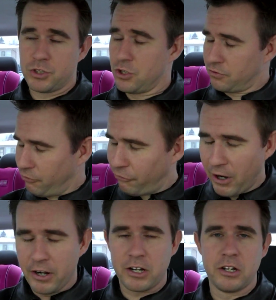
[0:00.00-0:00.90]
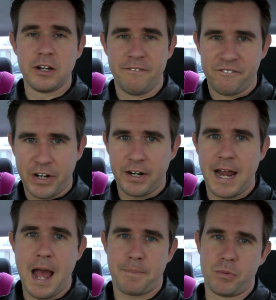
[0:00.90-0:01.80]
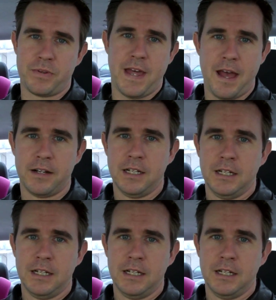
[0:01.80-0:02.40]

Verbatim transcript: which is very good. I'm very happy with that.